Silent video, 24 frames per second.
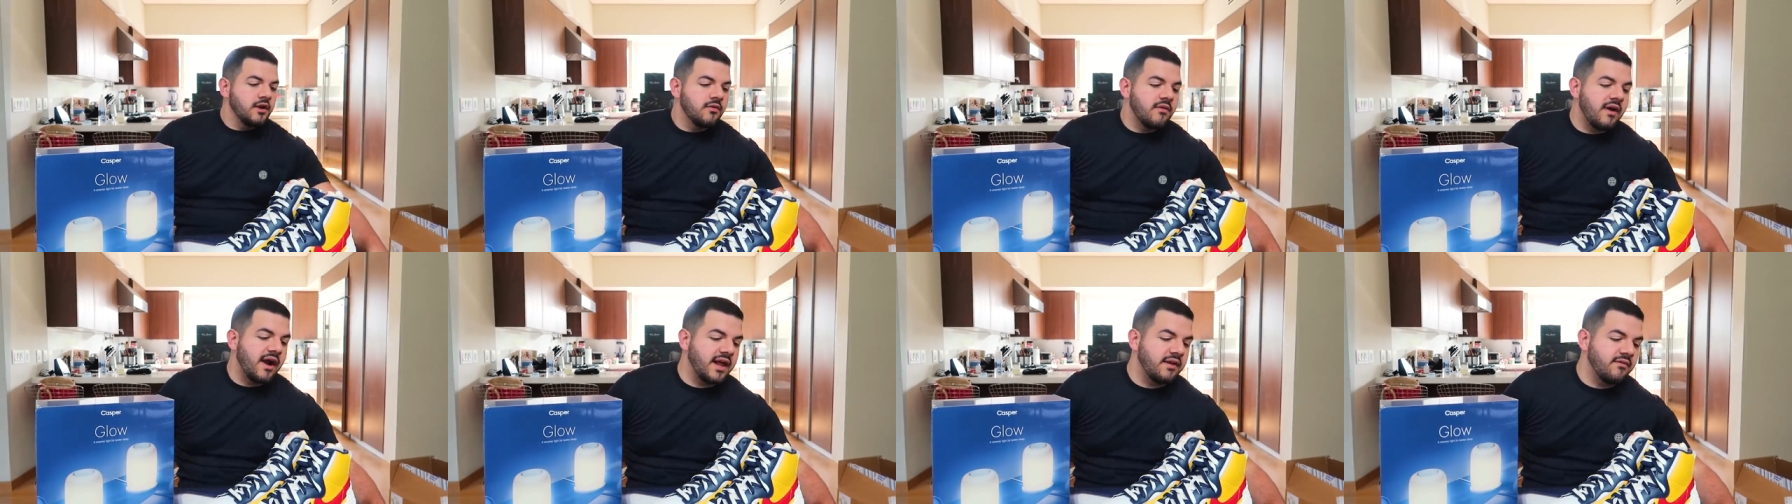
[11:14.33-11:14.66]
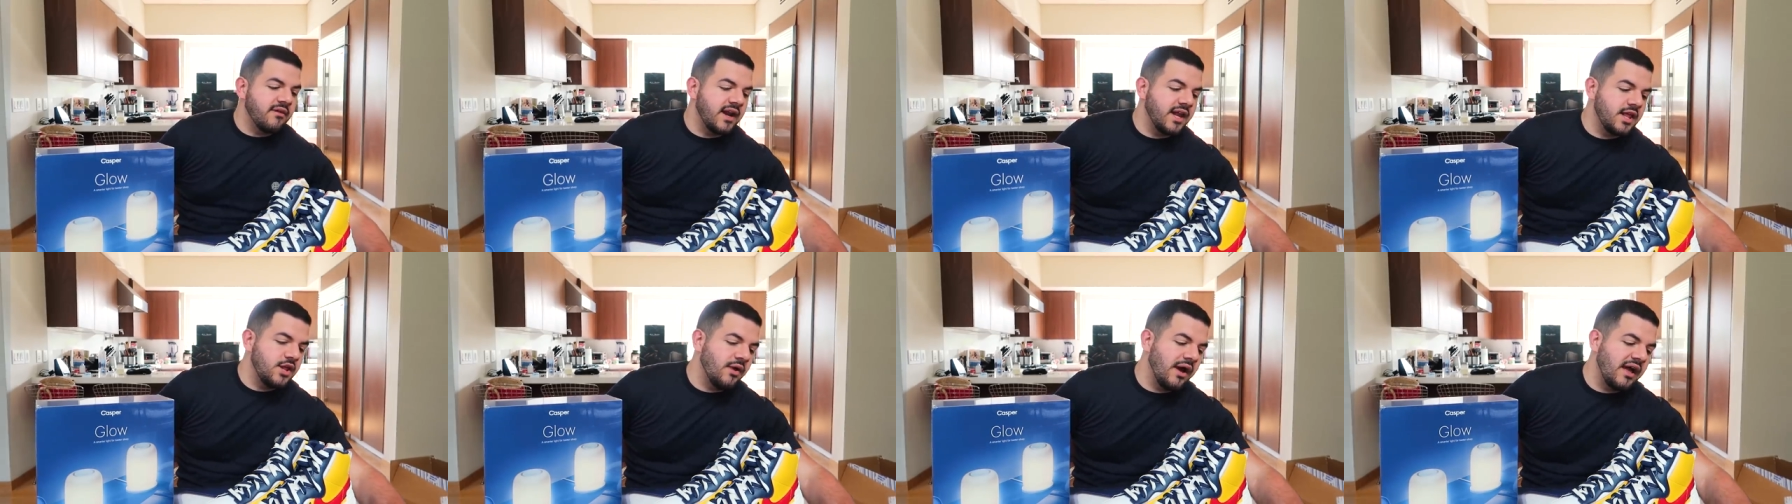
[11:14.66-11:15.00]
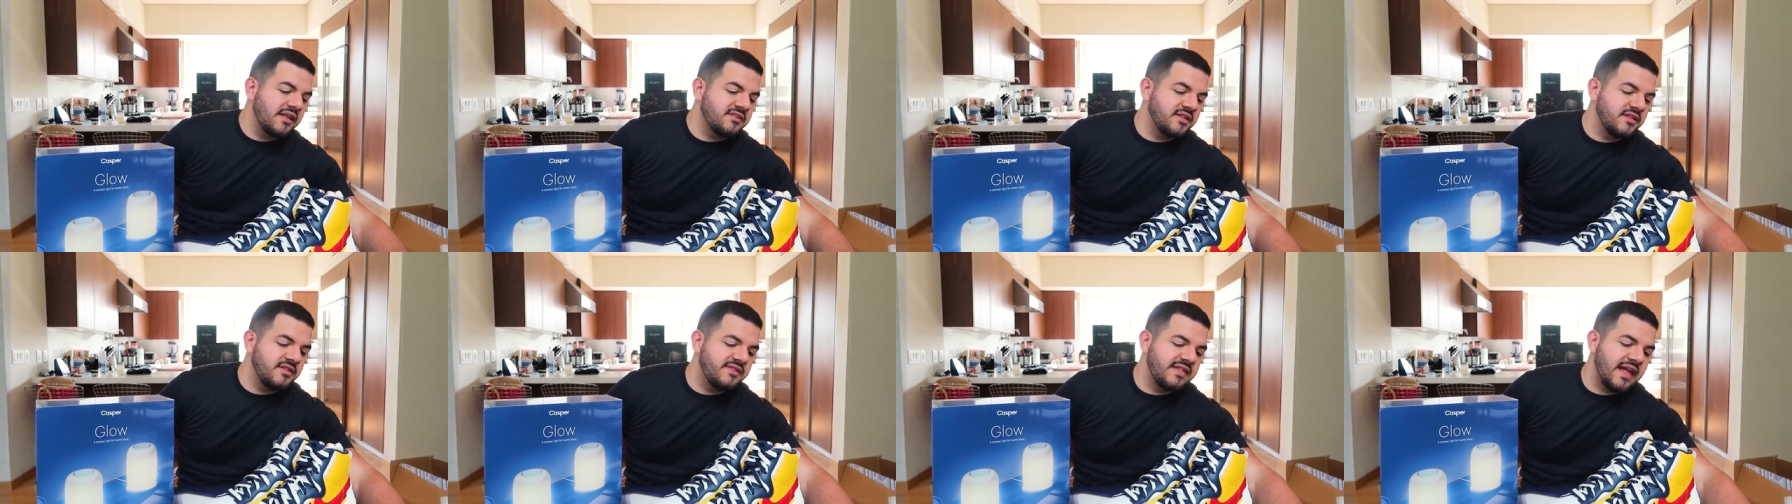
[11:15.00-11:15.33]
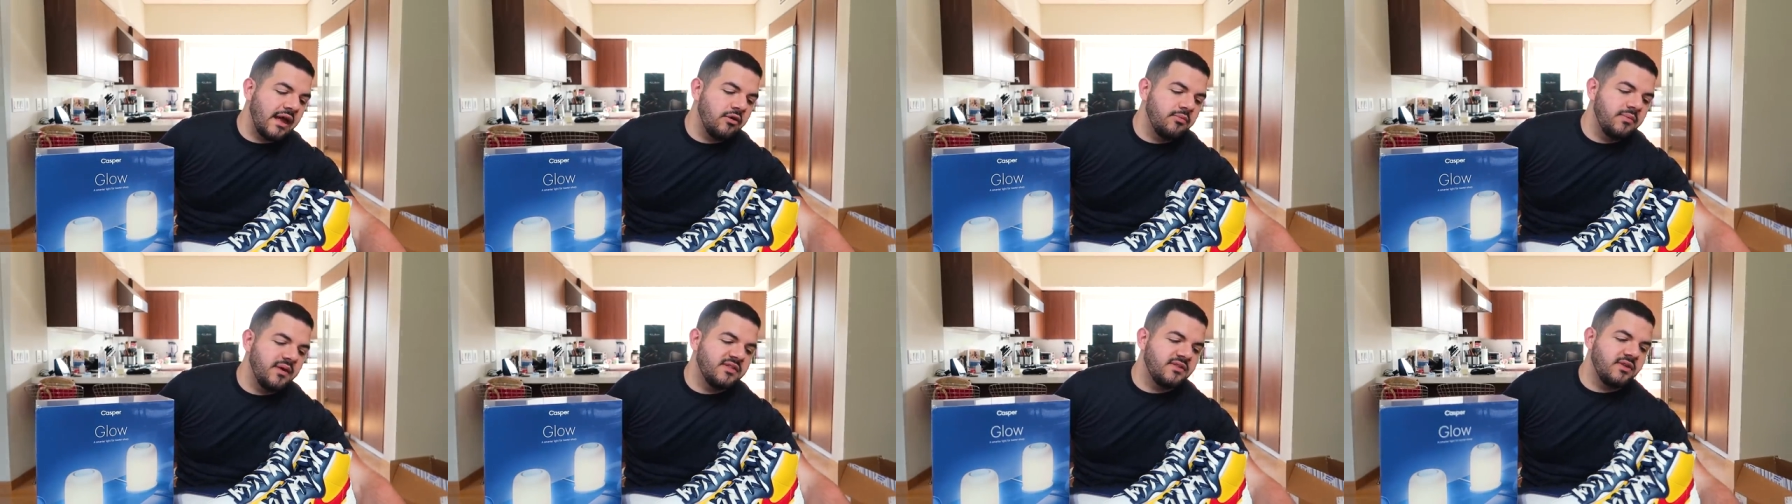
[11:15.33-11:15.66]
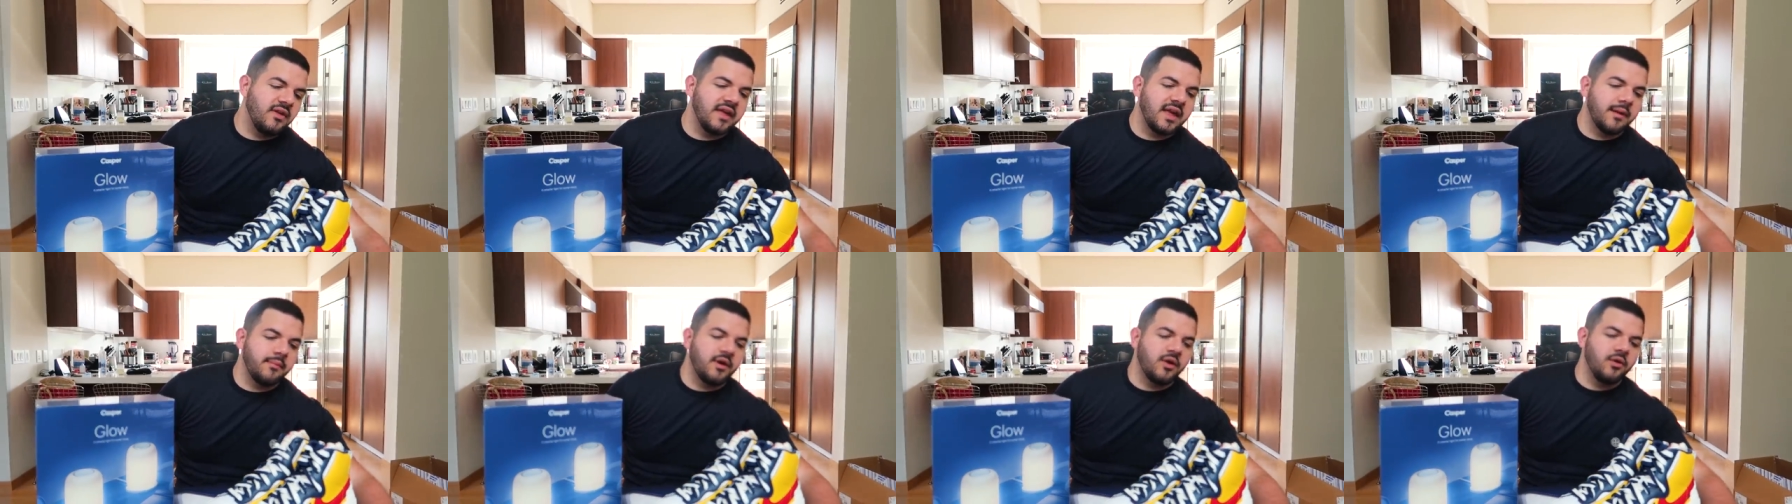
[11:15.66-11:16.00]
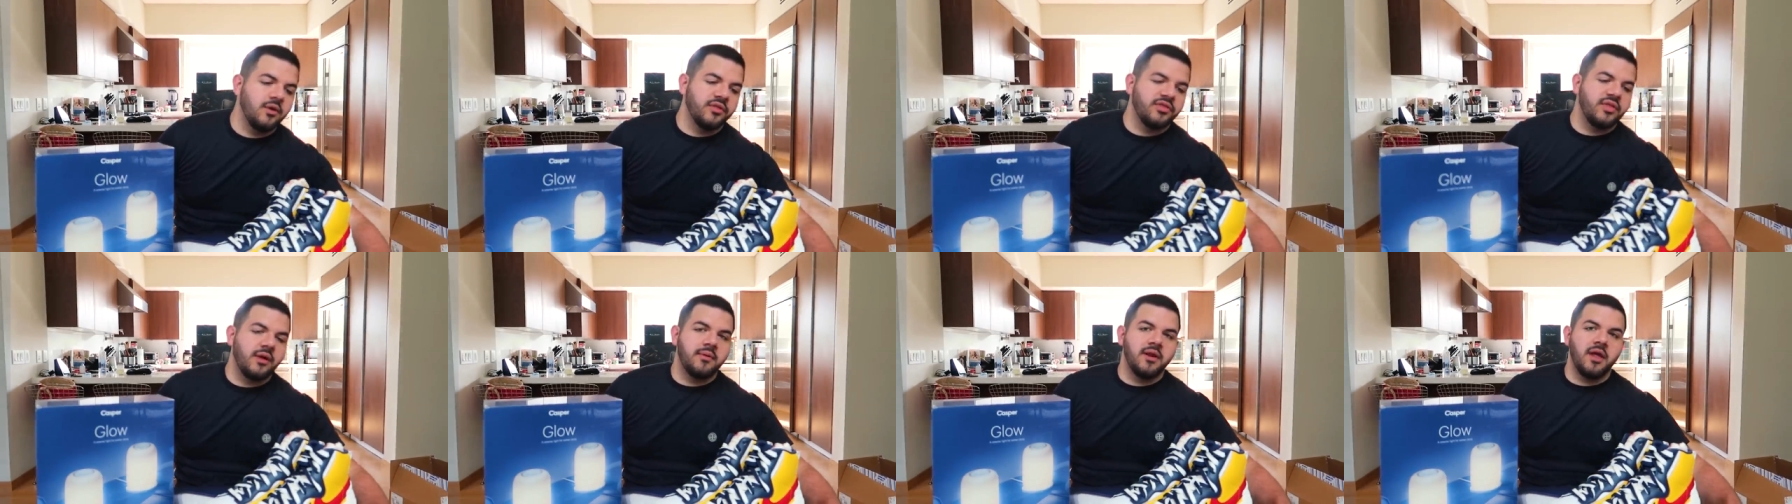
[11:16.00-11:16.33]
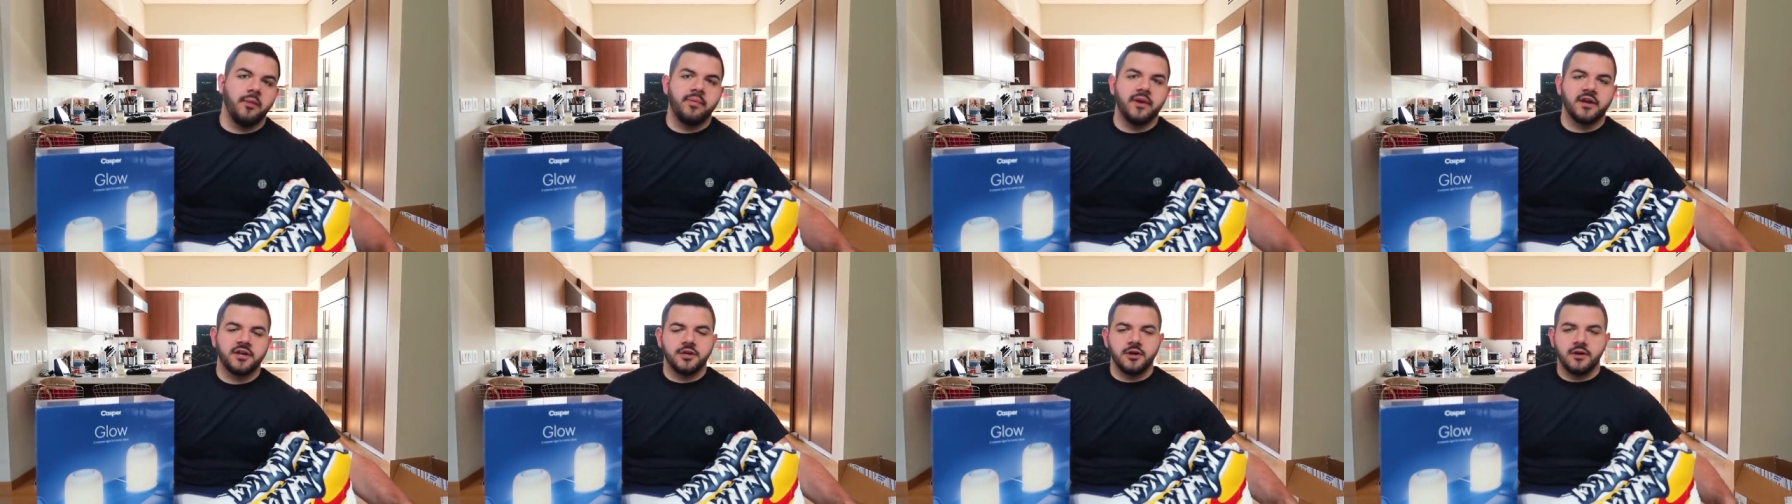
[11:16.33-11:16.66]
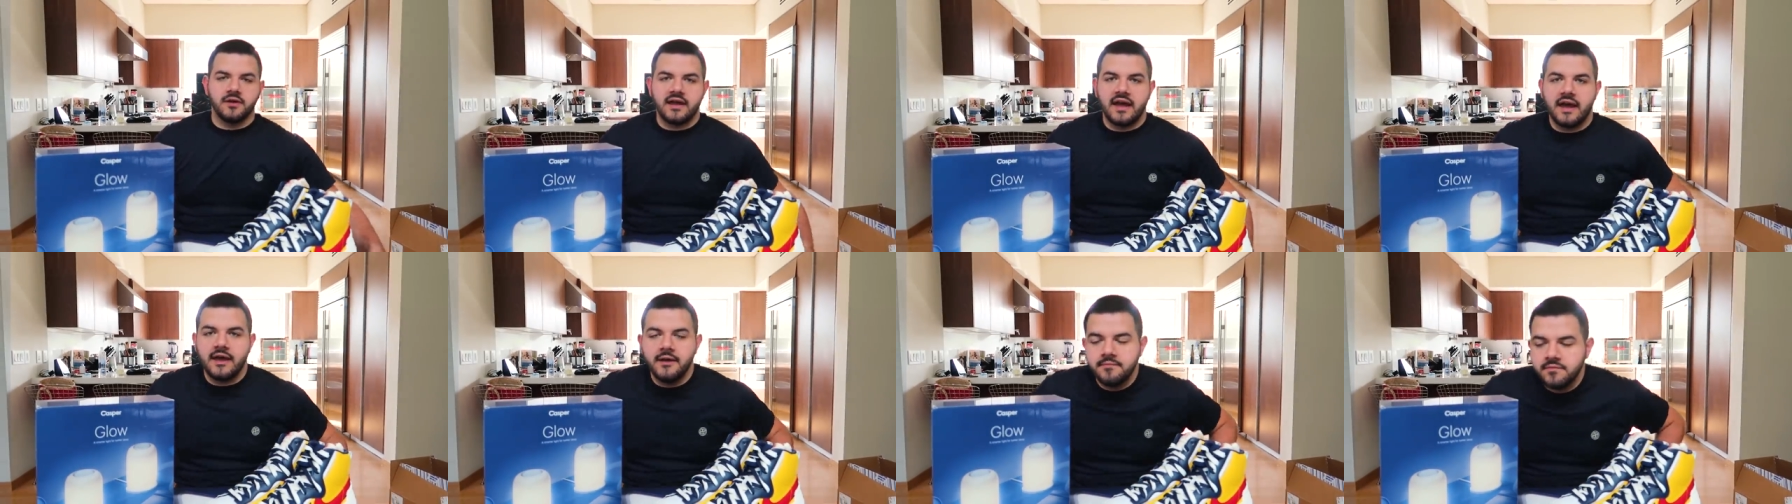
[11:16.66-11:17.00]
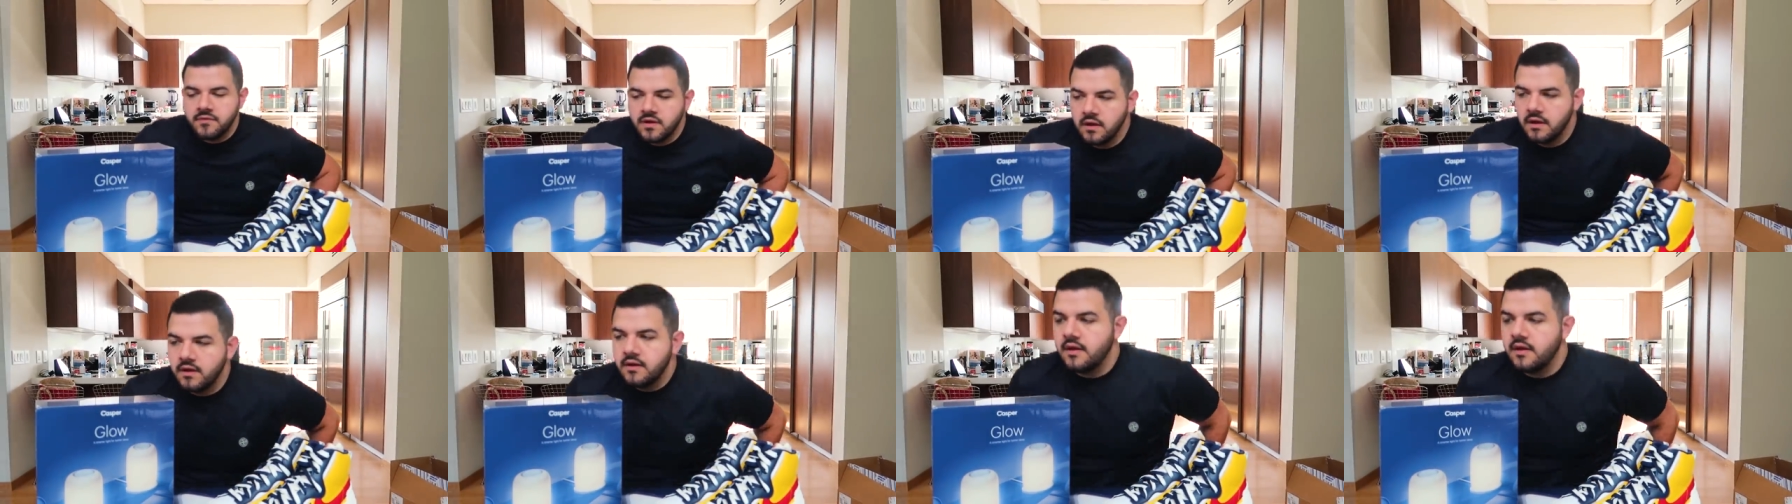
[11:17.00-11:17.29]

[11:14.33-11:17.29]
Ready? Ready? You guys can stay with me until I get my cool thumbnail picture, okay?